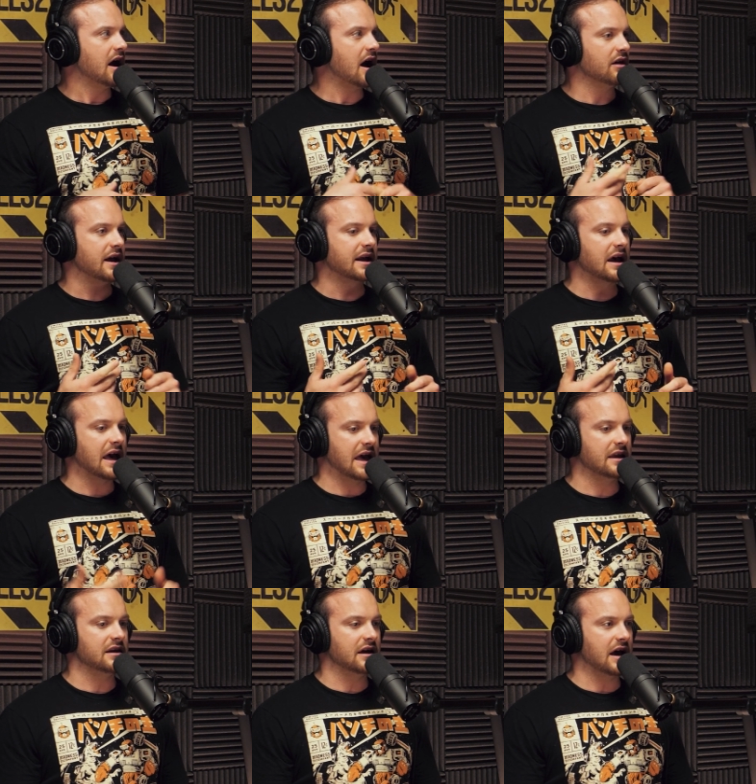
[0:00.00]
Like,
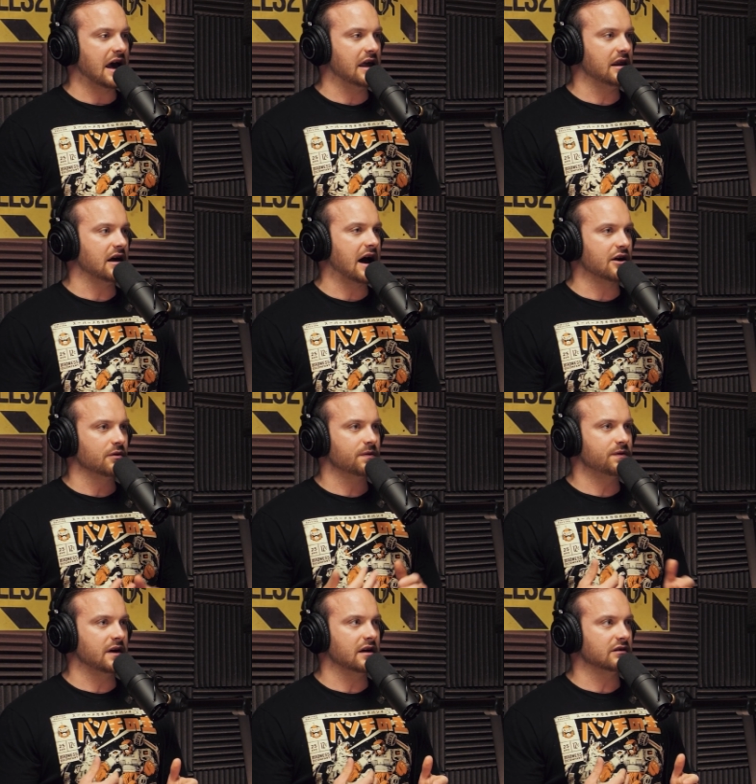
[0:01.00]
and I don't
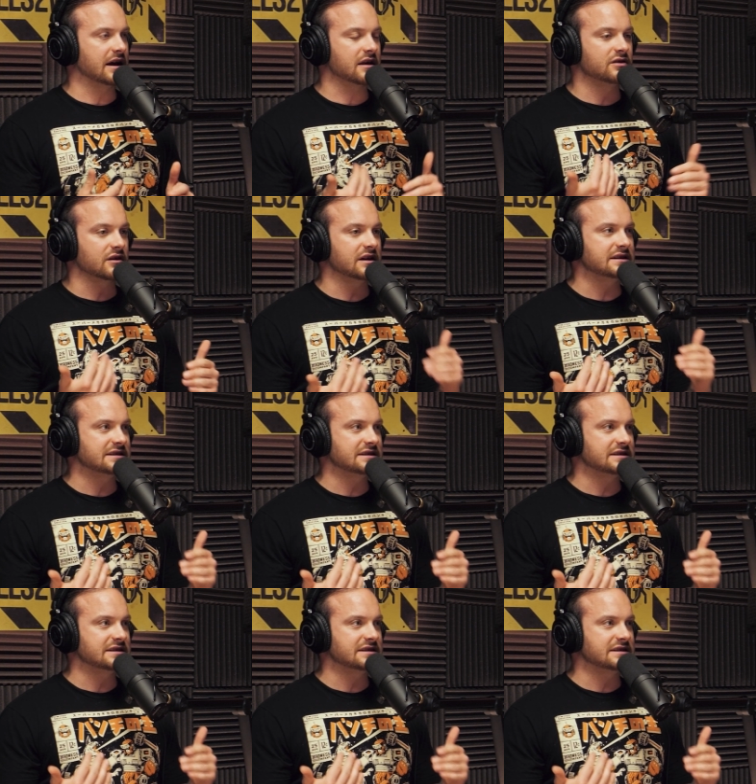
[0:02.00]
think like there